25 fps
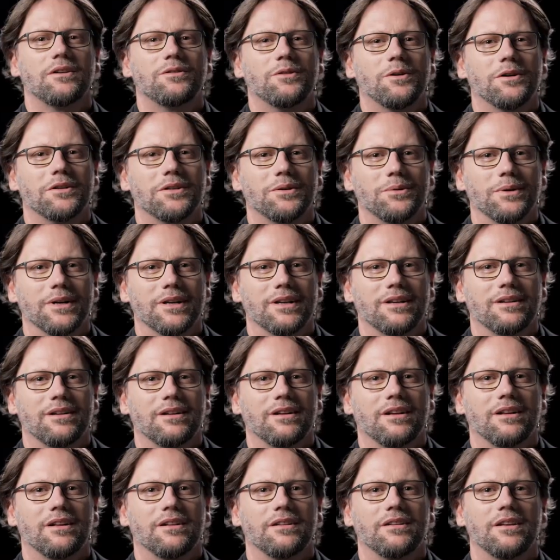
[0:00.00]
cornering,
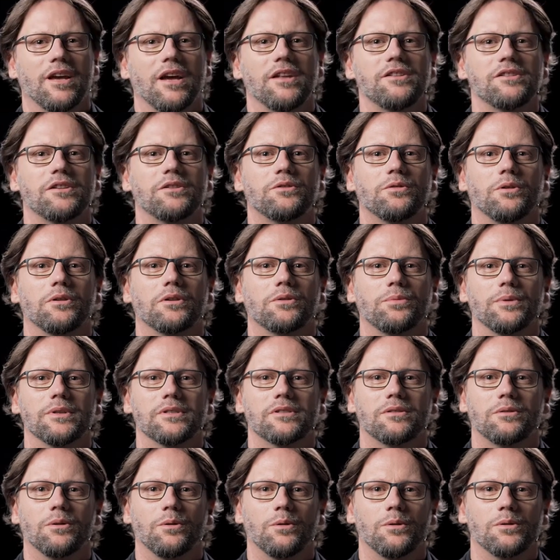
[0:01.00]
the engine torque
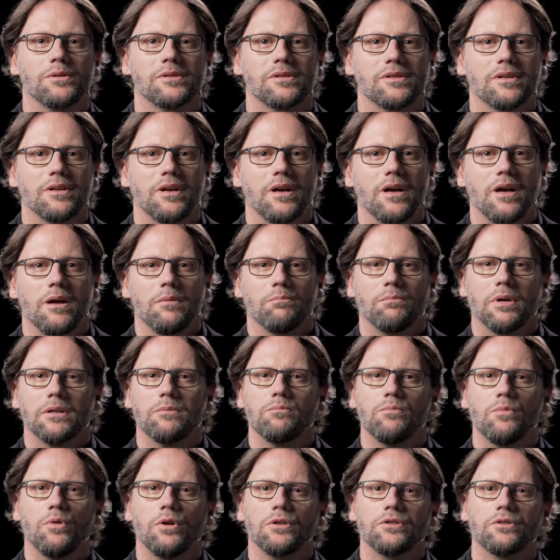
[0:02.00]
restores, but
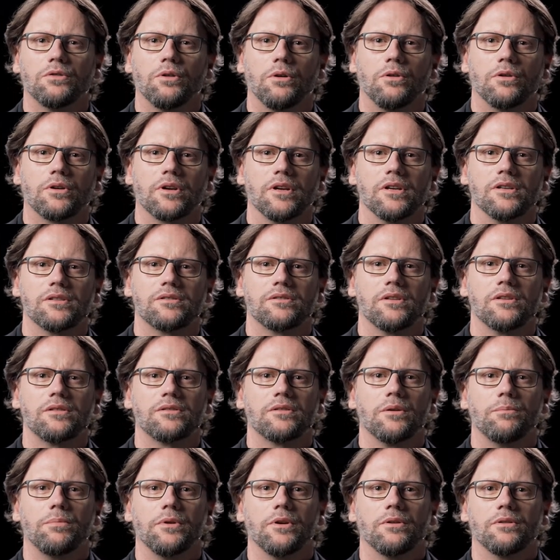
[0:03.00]
more torque is
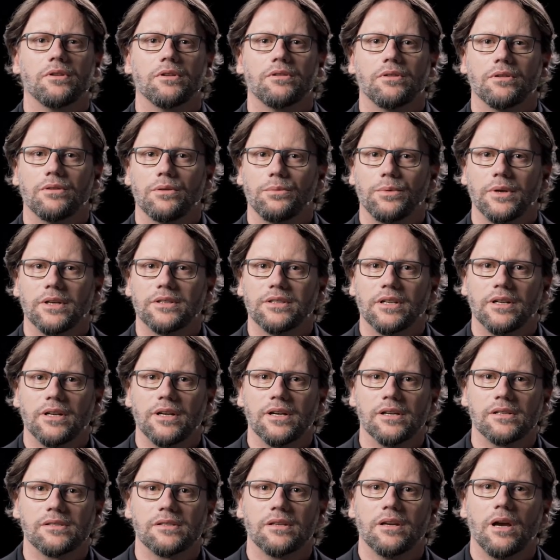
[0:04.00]
distributed to the rear
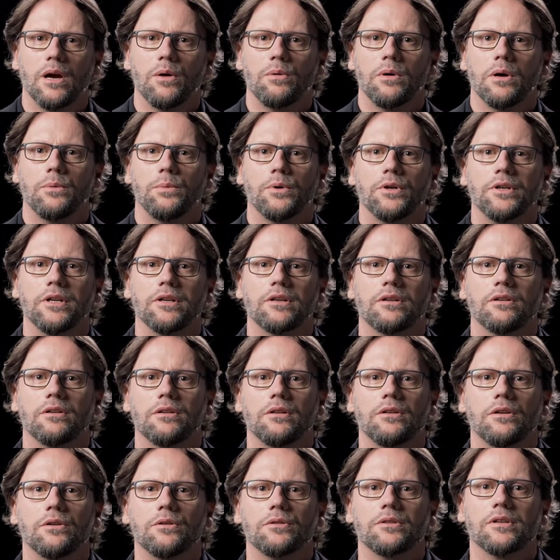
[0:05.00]
tires, where vertical
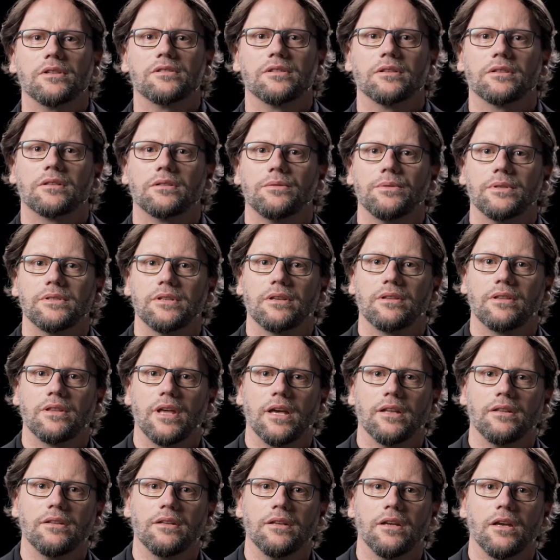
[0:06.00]
load is increasing
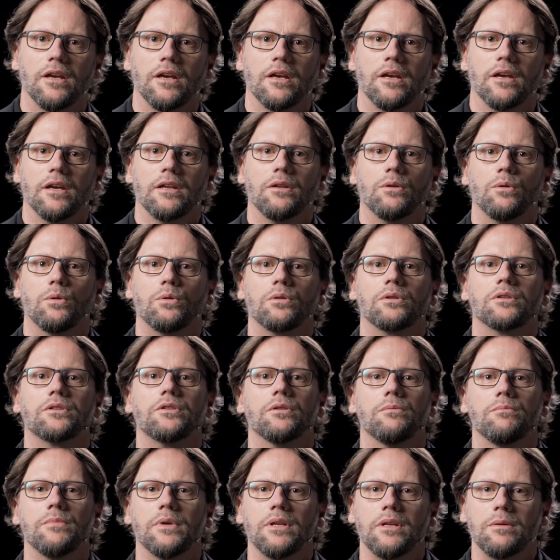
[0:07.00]
then in order
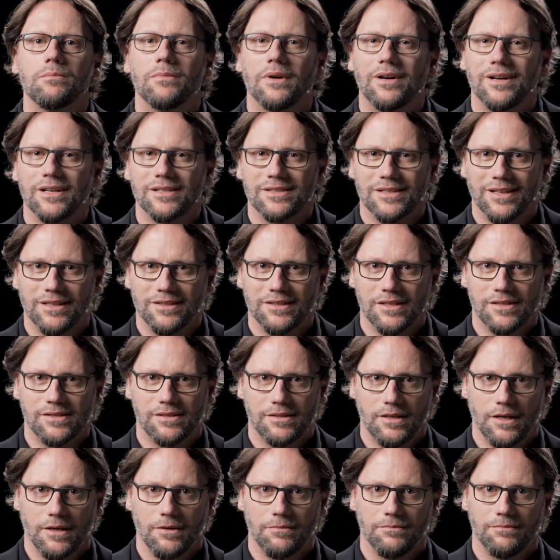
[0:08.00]
to minimize
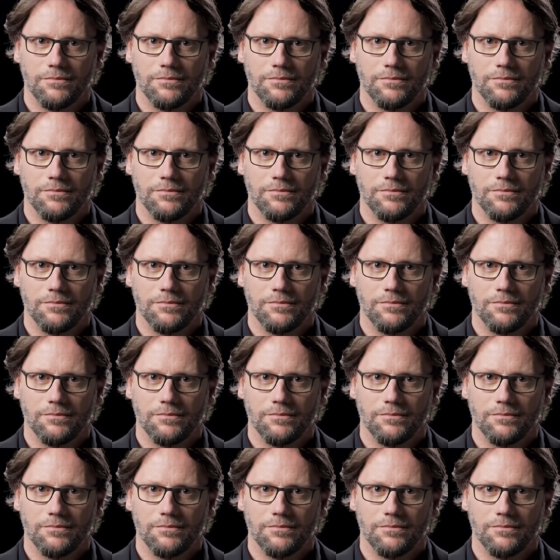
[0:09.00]
understeer.